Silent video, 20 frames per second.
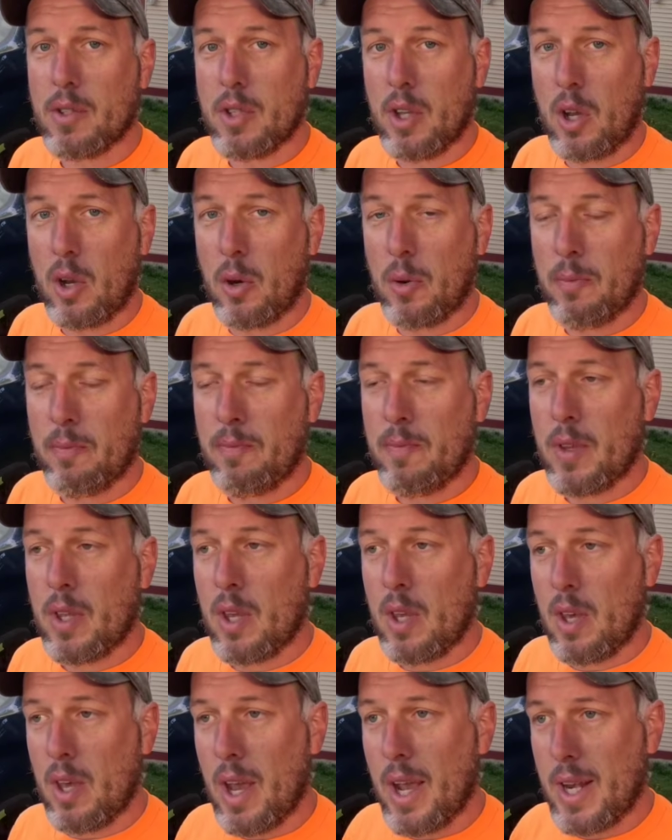So
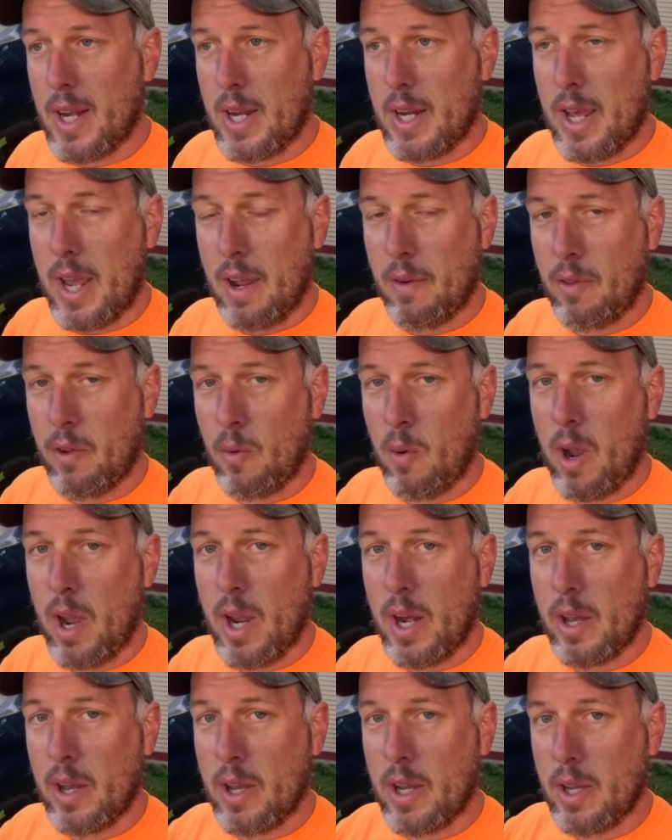I need to have the
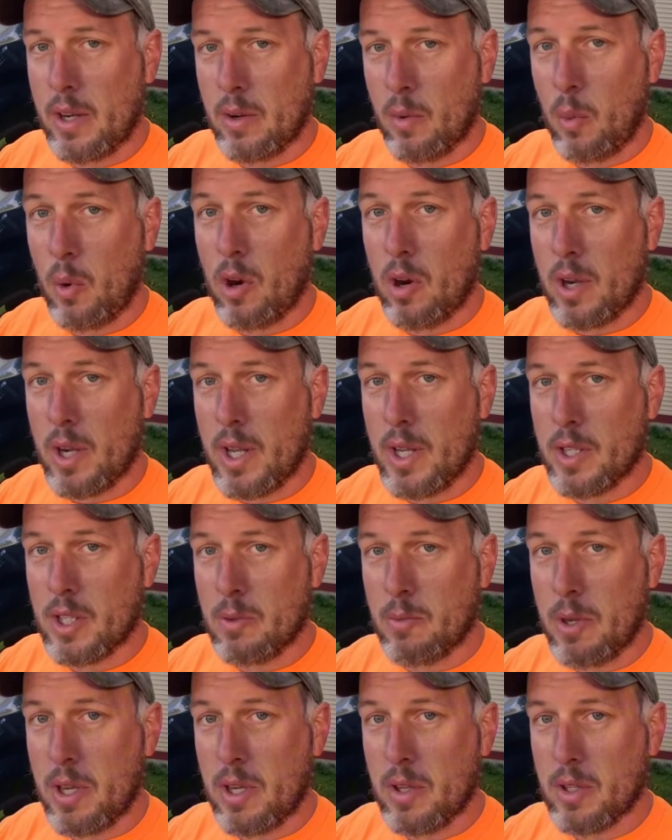ride height where it
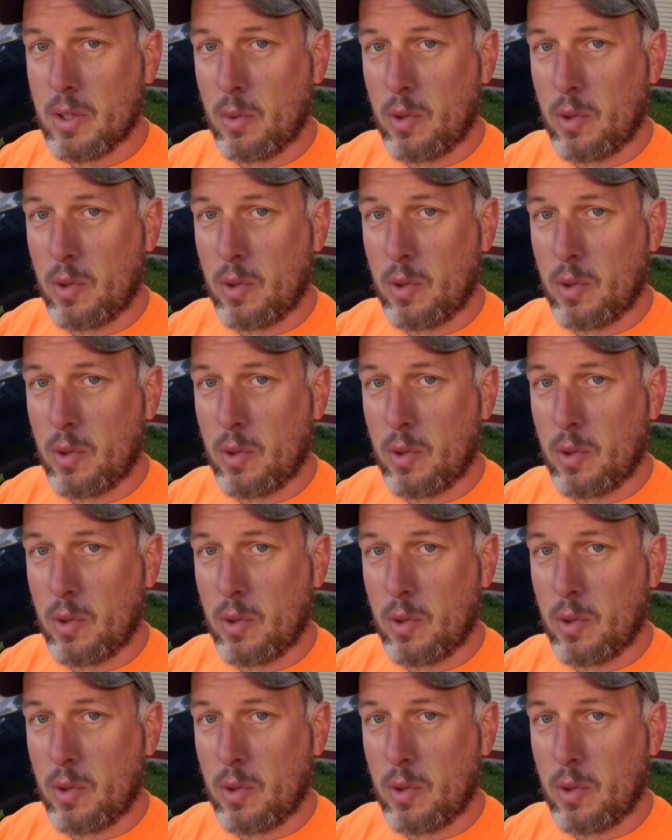needs to be,